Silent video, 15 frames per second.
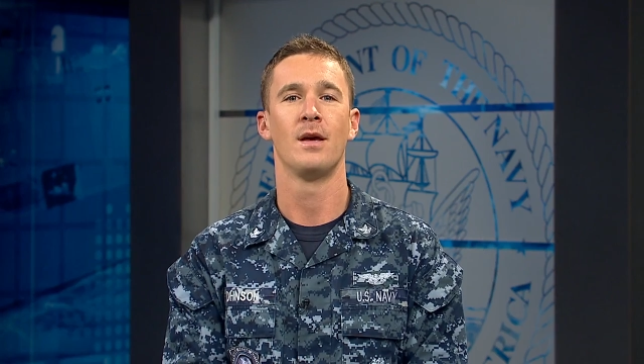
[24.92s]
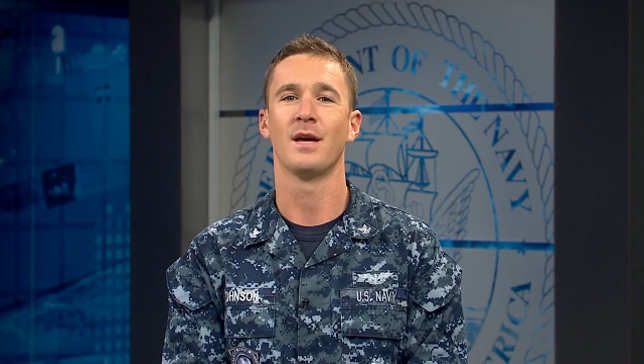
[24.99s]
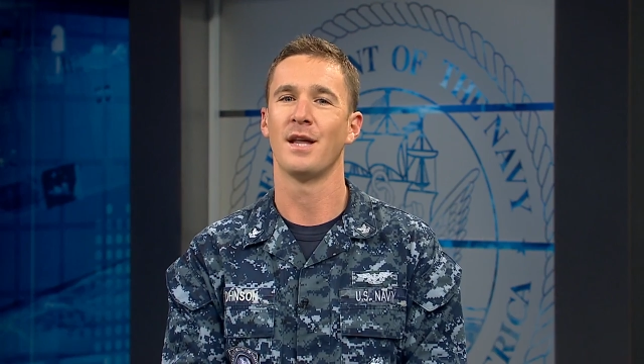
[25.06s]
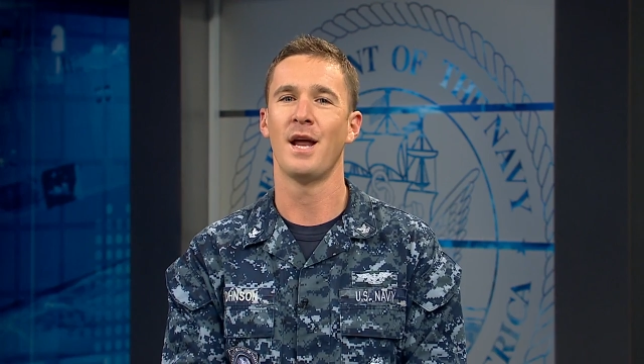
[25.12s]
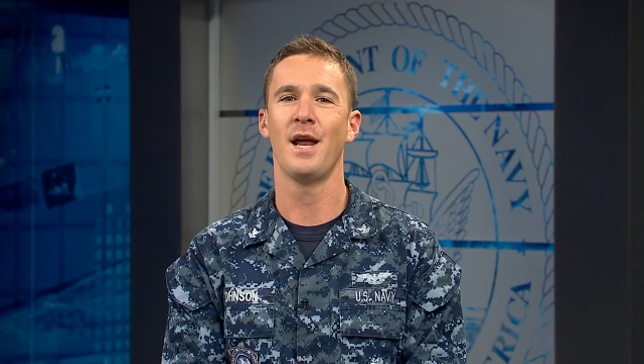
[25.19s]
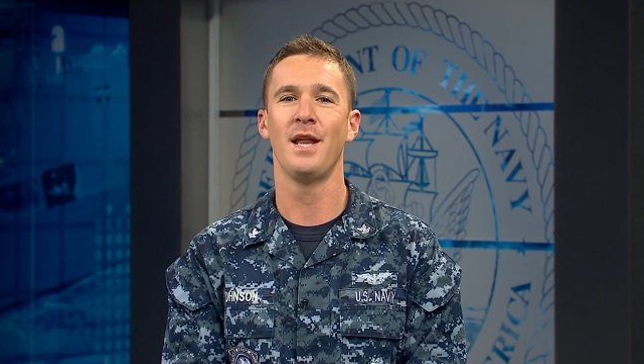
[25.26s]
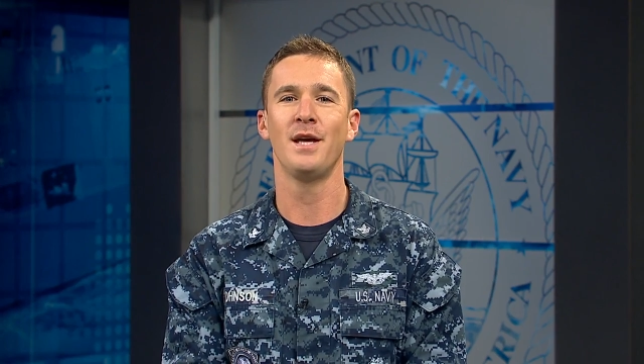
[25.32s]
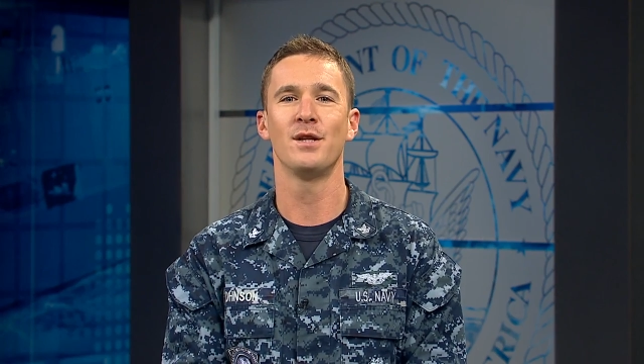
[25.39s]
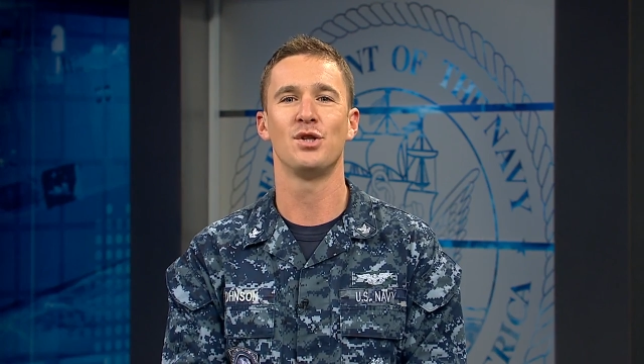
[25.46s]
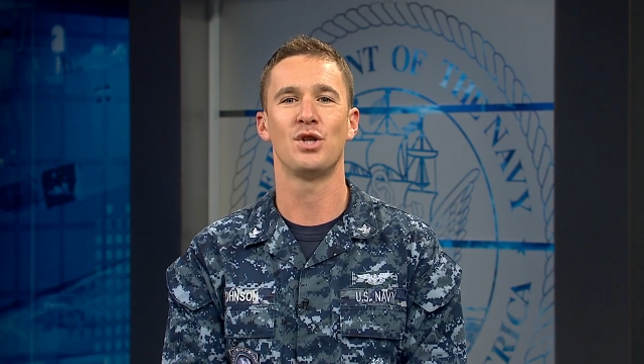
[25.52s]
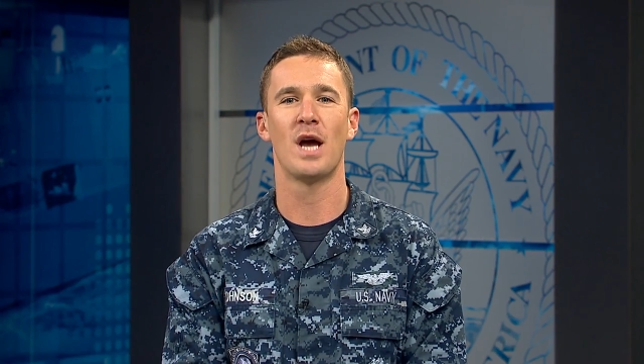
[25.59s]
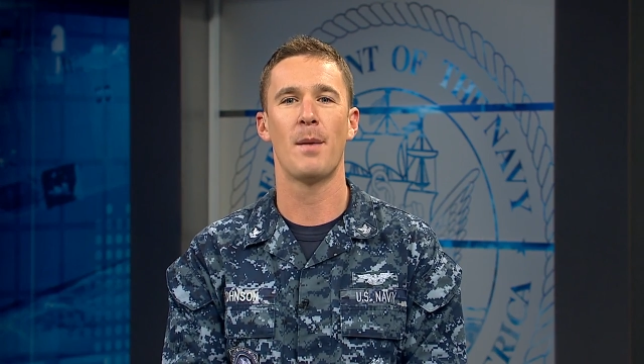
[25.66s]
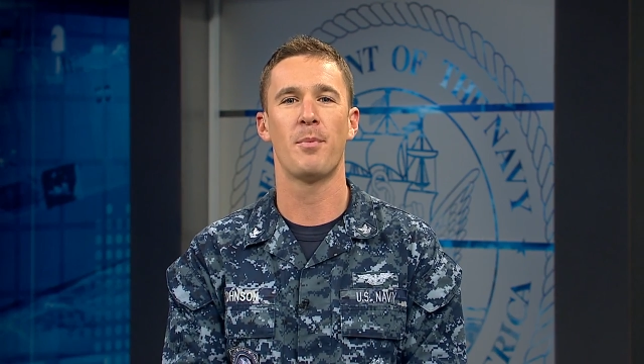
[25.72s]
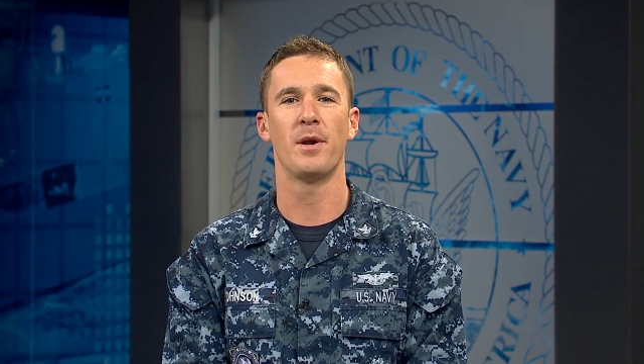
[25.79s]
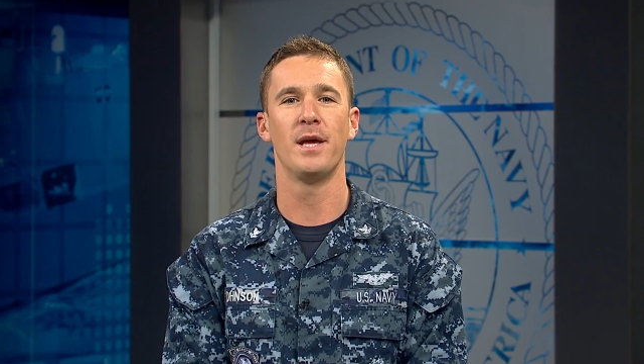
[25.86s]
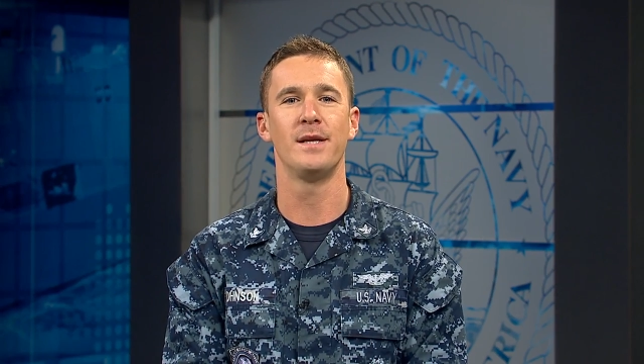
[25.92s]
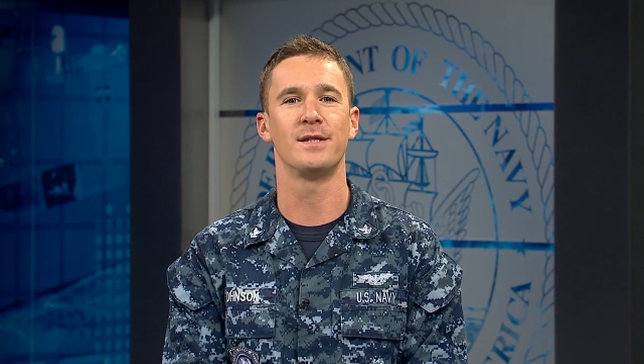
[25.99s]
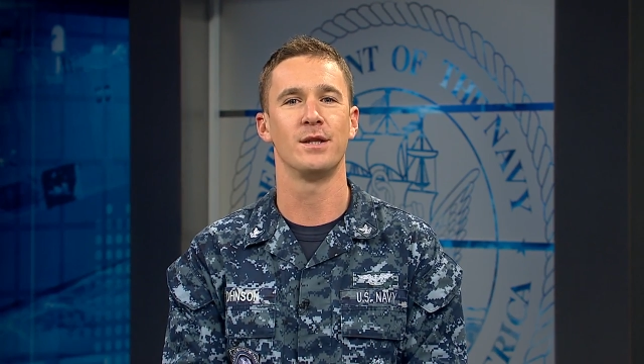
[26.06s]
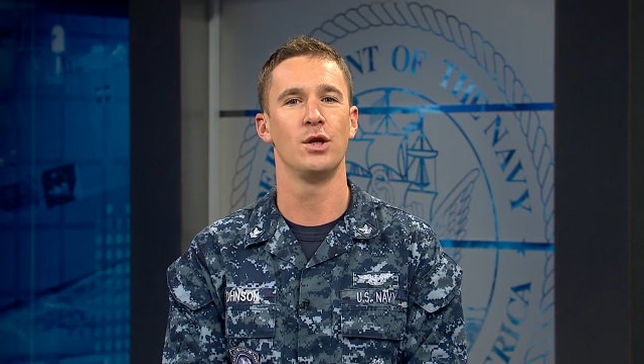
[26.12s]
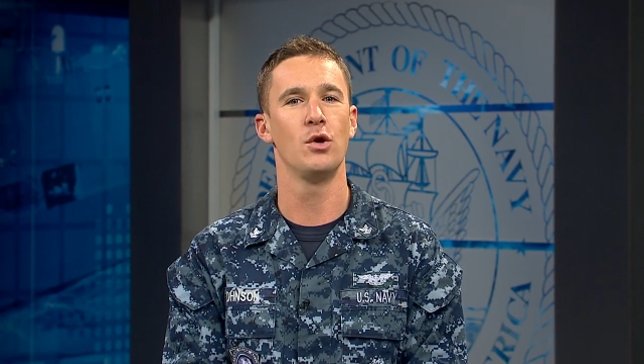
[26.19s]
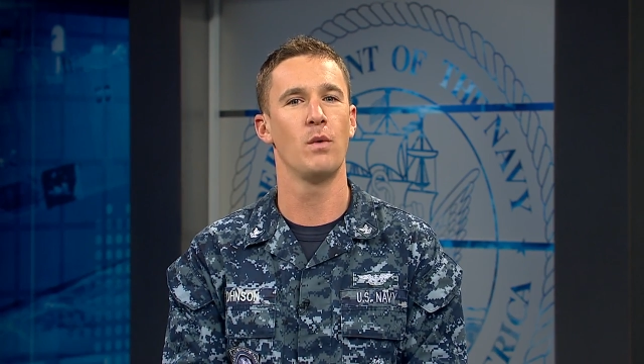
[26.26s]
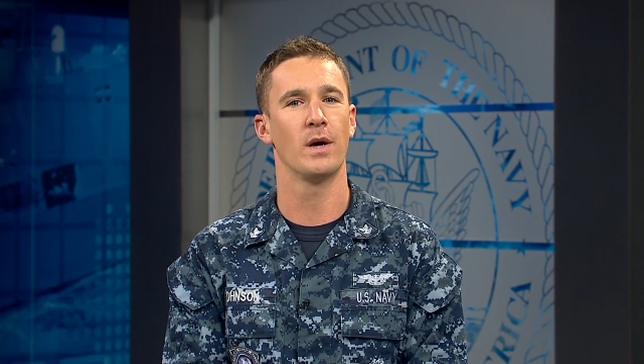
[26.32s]
Canadian,
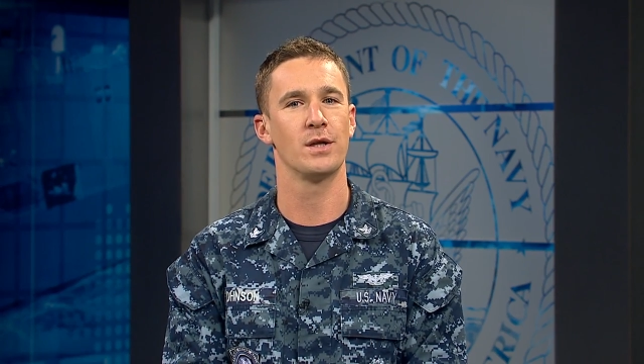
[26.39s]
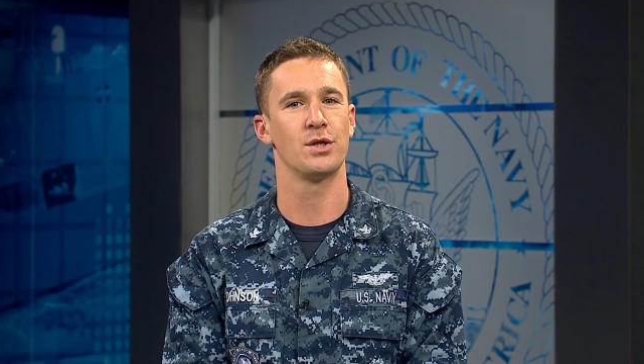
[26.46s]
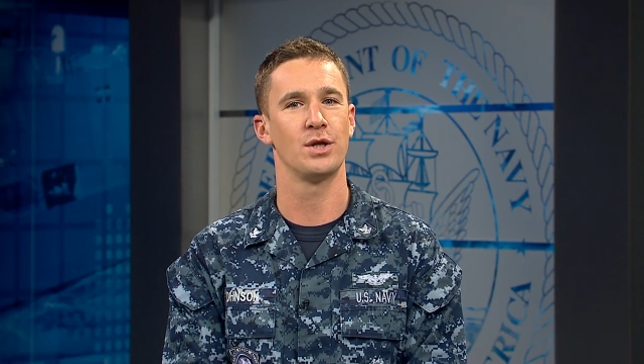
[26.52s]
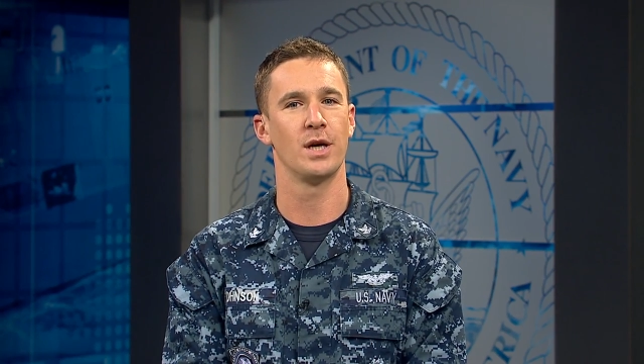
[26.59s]
Japanese, and U.S.